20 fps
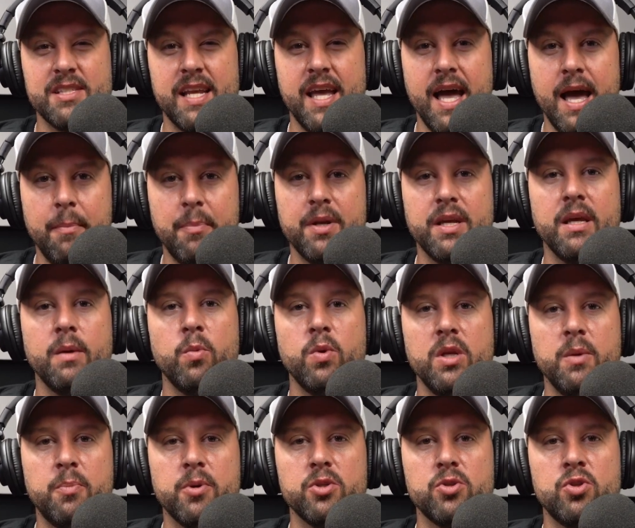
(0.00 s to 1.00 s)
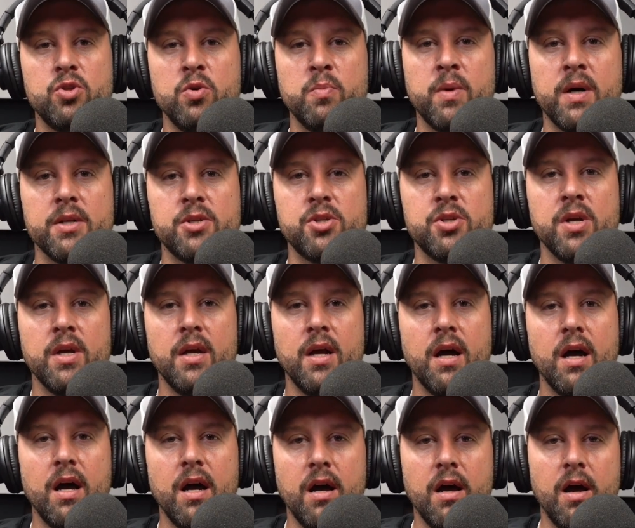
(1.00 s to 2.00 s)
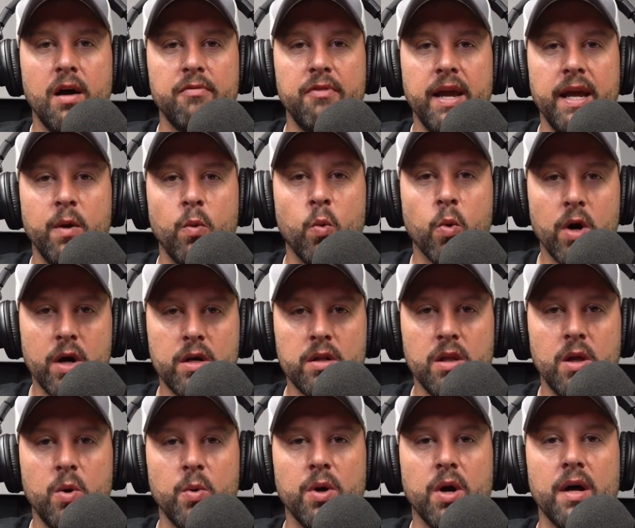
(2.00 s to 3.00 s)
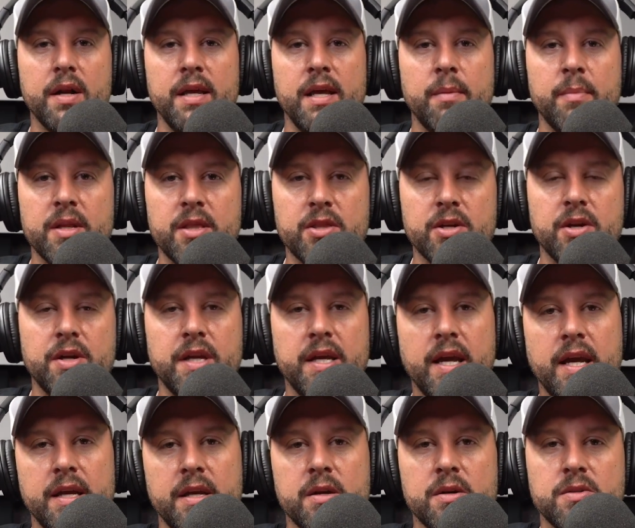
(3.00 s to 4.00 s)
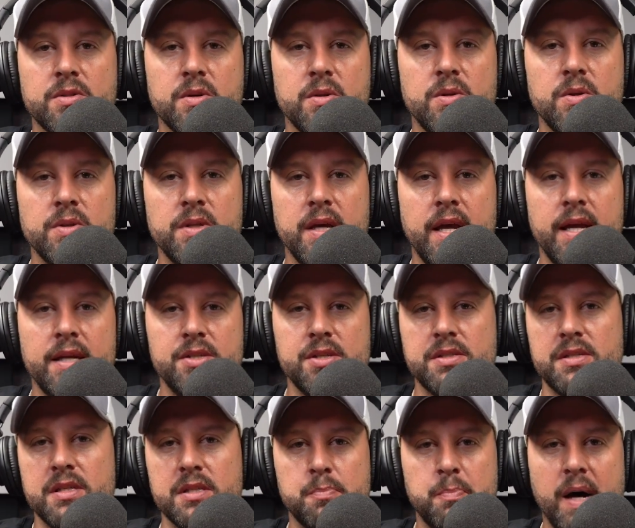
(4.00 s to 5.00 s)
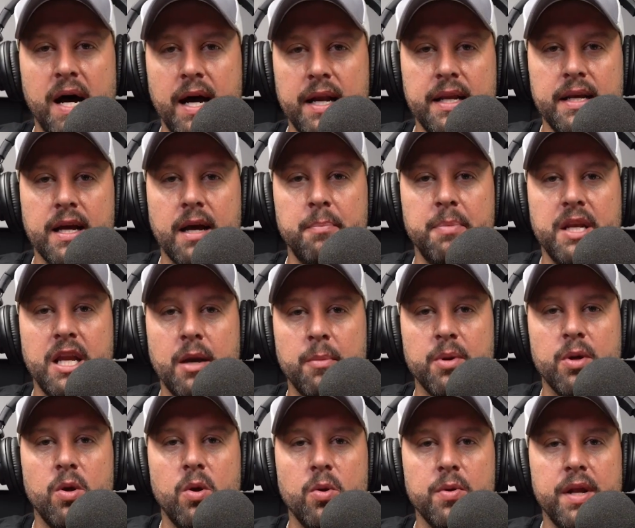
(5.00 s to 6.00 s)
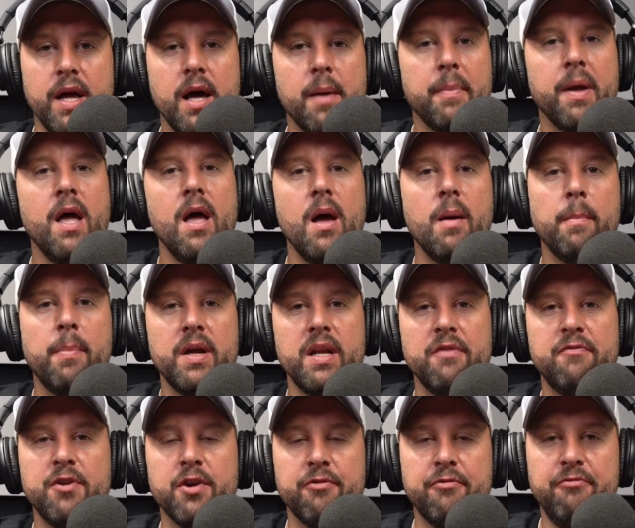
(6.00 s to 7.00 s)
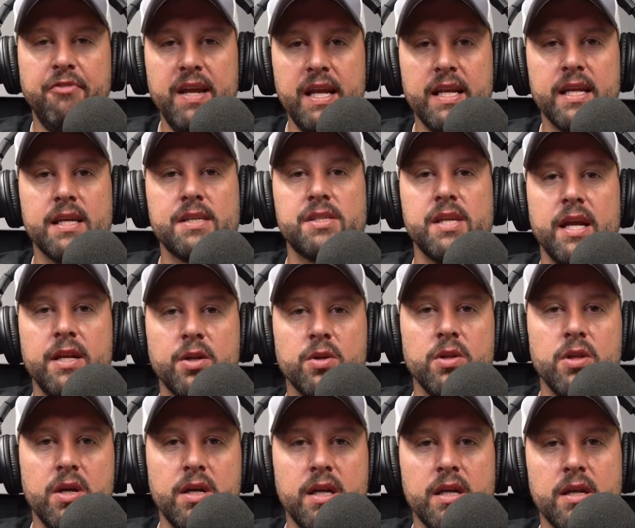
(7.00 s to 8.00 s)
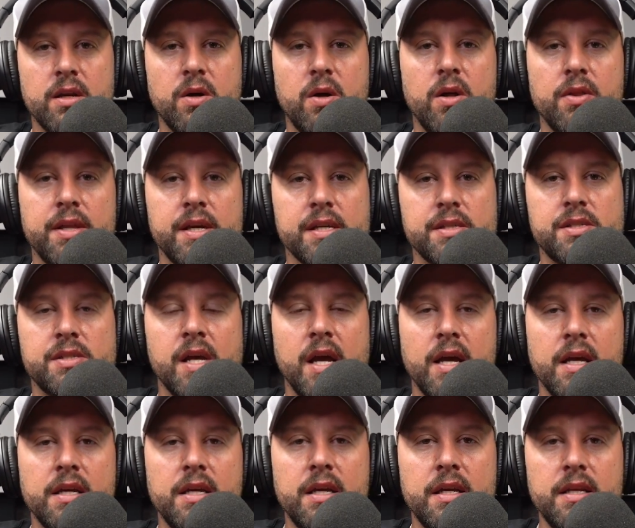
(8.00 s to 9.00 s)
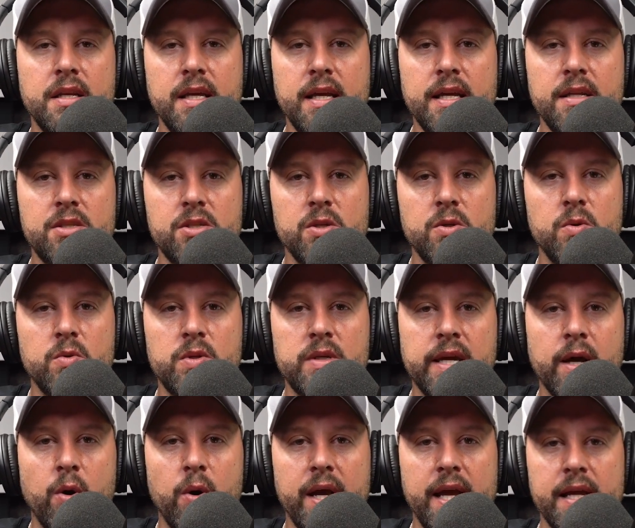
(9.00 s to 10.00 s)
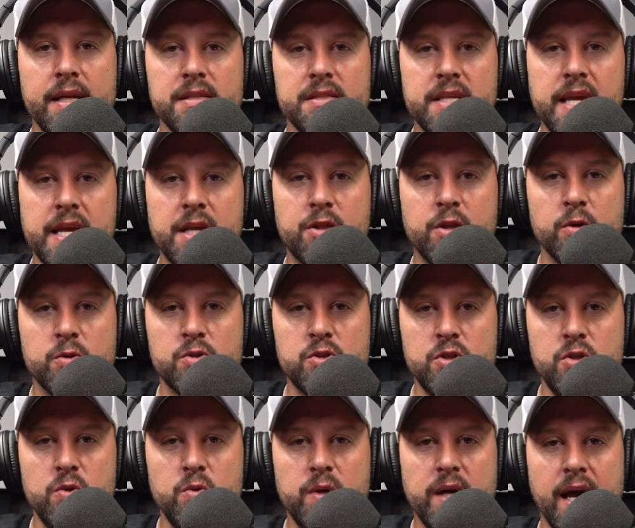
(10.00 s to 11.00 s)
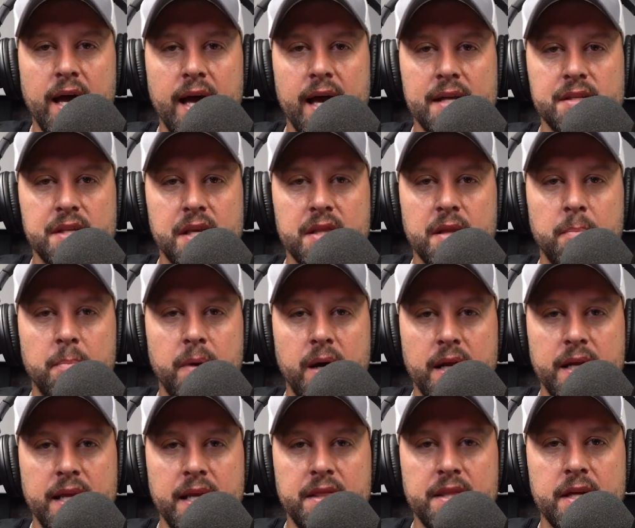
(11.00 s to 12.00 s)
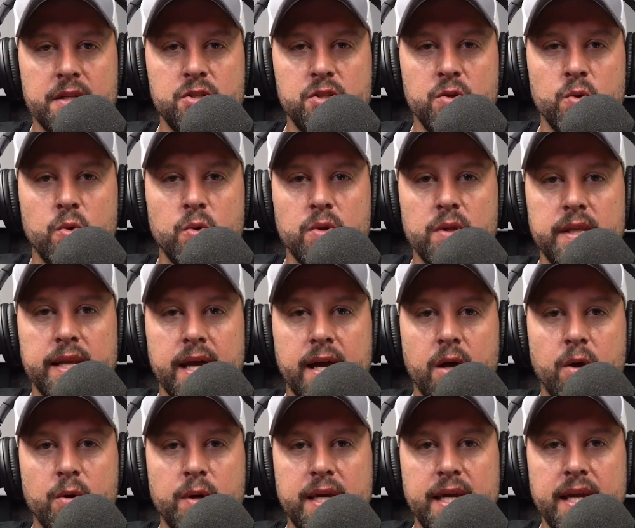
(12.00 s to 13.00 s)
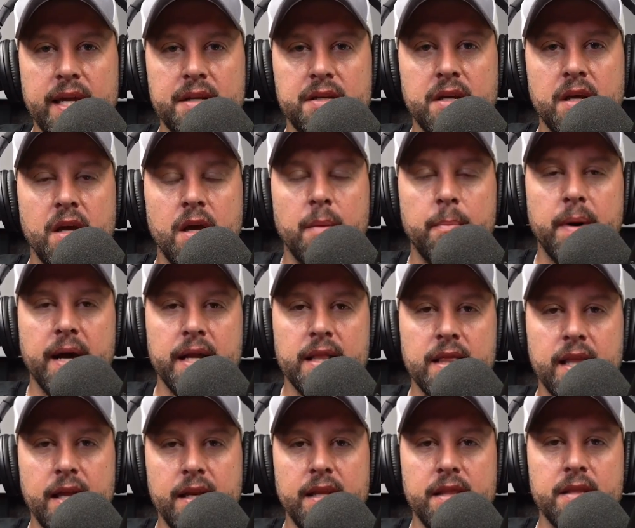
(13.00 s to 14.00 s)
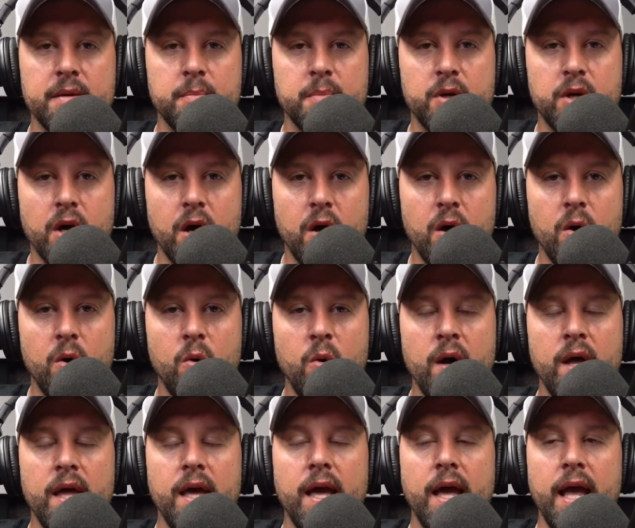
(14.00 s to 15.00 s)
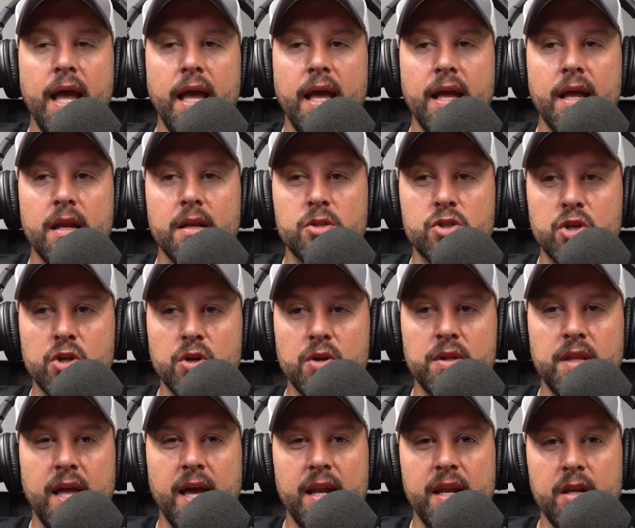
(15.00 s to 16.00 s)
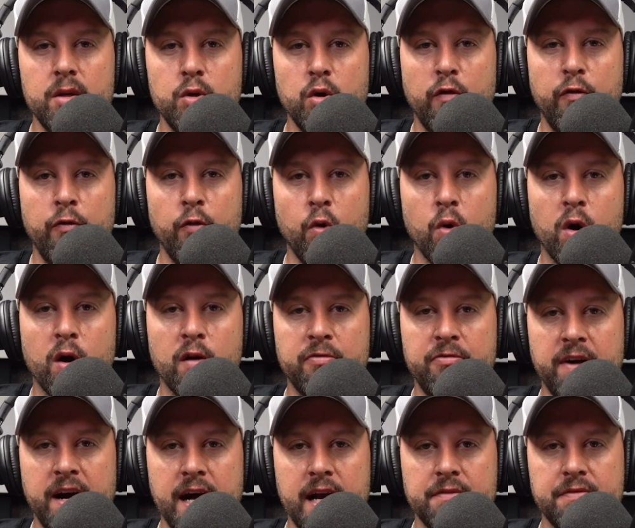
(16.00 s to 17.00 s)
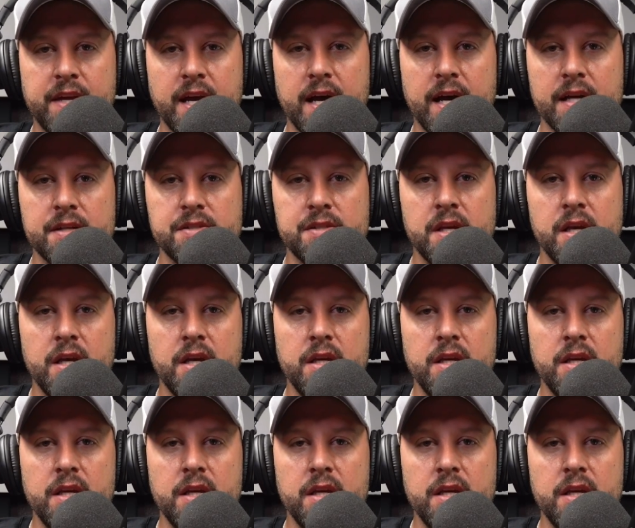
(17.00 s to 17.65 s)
to happen to him when you put too much of a workload on him at 38 years old and just his body not being able to hold up. But if you're Phoenix and you're looking at all this, you need to go ahead and take those two guys and the money that you'll now get by letting them go and turn that into four or five guys.